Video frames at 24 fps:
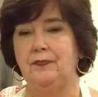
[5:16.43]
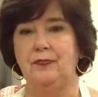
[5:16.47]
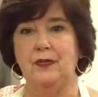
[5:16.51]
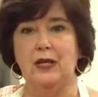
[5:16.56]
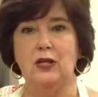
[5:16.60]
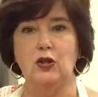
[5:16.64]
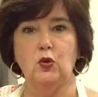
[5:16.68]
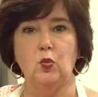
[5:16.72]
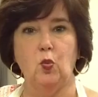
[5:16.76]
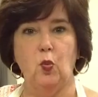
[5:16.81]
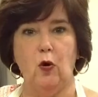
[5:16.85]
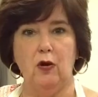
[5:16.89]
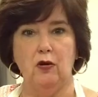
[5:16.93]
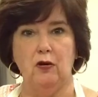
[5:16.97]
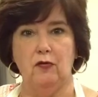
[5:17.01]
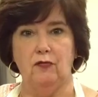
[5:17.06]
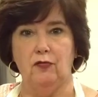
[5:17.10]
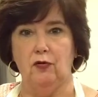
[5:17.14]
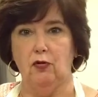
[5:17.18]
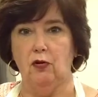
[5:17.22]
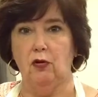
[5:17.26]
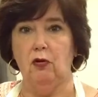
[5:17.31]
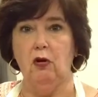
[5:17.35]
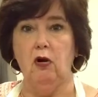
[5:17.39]
It's
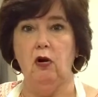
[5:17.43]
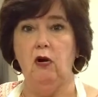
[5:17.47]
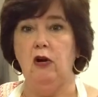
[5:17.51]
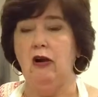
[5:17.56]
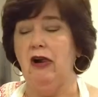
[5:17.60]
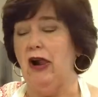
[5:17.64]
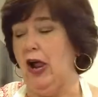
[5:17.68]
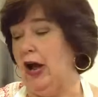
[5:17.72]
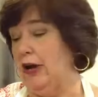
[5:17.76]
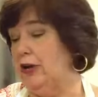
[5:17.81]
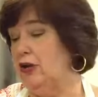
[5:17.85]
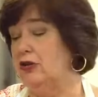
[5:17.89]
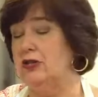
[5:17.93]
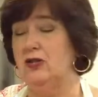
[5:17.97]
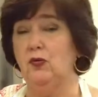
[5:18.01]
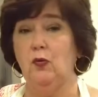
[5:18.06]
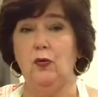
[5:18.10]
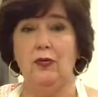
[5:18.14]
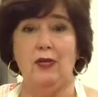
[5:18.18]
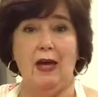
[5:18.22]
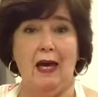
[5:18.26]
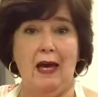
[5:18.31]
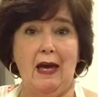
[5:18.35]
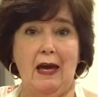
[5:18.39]
wonderful. Use it
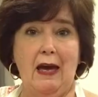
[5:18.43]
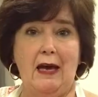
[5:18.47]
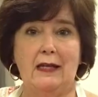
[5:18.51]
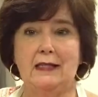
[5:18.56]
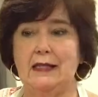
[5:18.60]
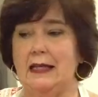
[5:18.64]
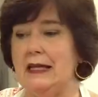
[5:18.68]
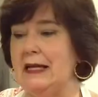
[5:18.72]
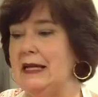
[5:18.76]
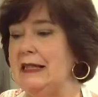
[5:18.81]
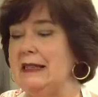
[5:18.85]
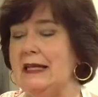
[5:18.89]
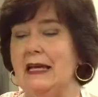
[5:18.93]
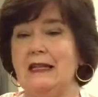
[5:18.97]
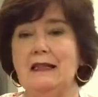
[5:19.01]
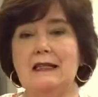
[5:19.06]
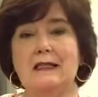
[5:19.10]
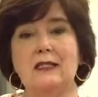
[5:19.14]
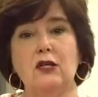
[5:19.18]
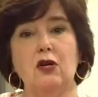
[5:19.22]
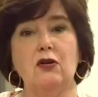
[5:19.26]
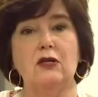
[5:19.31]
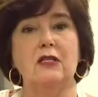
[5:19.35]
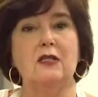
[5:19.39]
with eggs. Anything
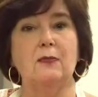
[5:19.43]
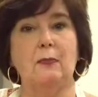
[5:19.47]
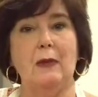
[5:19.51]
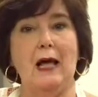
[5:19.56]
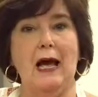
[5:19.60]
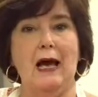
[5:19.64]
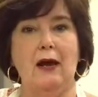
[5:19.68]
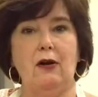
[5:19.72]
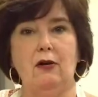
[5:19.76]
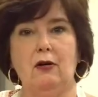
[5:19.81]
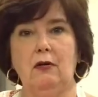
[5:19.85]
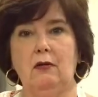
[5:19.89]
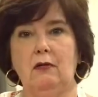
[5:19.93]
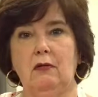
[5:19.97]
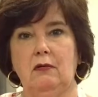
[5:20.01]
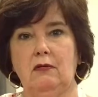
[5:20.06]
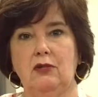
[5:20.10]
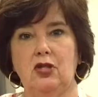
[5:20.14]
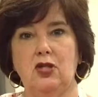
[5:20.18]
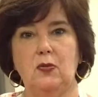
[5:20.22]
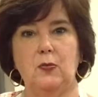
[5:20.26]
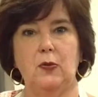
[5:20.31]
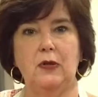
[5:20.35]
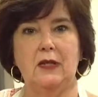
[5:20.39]
that's going to splatter,
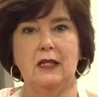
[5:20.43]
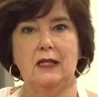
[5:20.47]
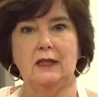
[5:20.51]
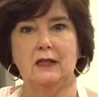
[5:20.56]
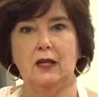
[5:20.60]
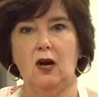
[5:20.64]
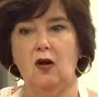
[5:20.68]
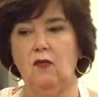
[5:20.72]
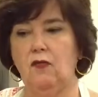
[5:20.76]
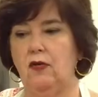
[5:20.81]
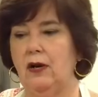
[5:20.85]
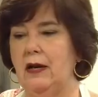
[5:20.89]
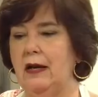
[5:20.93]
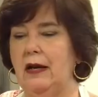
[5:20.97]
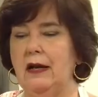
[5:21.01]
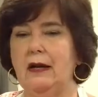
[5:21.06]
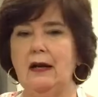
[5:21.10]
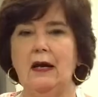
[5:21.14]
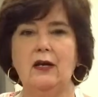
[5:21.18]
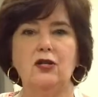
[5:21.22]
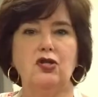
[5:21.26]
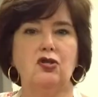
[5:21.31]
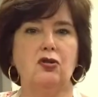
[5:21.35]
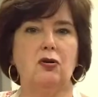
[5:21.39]
just put this over it. It
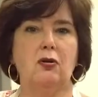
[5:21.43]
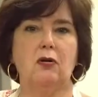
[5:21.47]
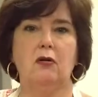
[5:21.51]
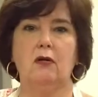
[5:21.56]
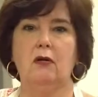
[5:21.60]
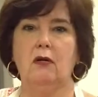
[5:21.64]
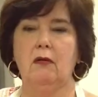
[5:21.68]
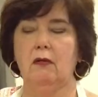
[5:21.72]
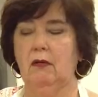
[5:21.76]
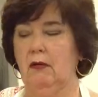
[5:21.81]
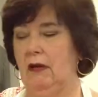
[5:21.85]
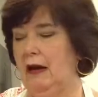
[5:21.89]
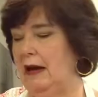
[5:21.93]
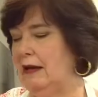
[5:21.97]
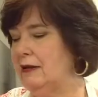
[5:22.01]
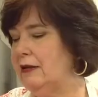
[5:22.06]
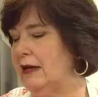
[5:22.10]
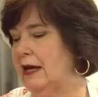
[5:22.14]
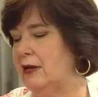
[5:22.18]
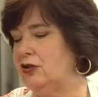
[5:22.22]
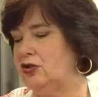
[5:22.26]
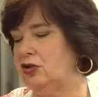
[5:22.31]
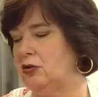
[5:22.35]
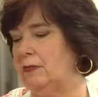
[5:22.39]
cuts
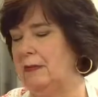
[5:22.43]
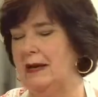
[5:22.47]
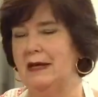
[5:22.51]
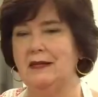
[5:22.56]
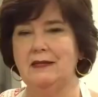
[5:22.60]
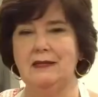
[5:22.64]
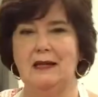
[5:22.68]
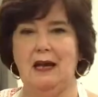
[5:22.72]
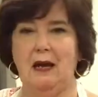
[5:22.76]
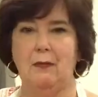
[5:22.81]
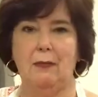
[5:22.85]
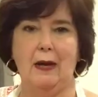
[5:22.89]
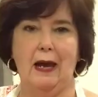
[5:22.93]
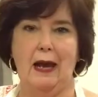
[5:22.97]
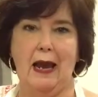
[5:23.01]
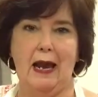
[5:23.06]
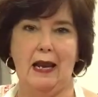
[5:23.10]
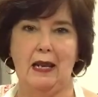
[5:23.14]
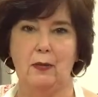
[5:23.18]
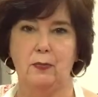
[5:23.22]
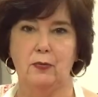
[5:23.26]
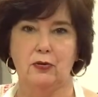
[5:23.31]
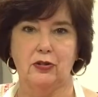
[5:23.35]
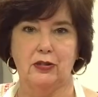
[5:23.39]
your mess down by
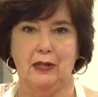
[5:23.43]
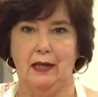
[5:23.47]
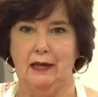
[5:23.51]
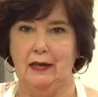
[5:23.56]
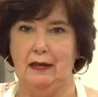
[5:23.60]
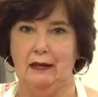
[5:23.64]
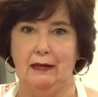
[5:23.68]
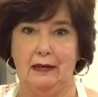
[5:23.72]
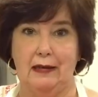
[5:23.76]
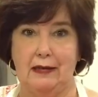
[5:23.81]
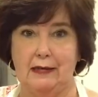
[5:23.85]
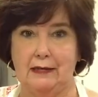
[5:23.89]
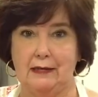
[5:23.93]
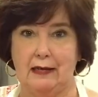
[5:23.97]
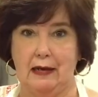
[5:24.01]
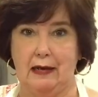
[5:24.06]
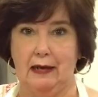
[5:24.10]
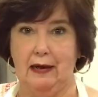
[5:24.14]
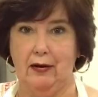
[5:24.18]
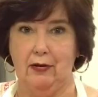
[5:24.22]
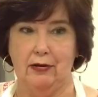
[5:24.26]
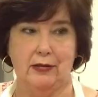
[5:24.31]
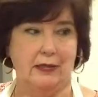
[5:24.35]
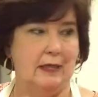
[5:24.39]
80% at least, I
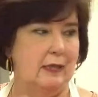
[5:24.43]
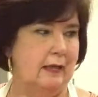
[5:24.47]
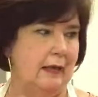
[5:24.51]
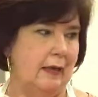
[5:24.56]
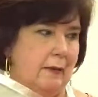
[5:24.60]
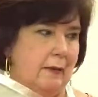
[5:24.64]
guarantee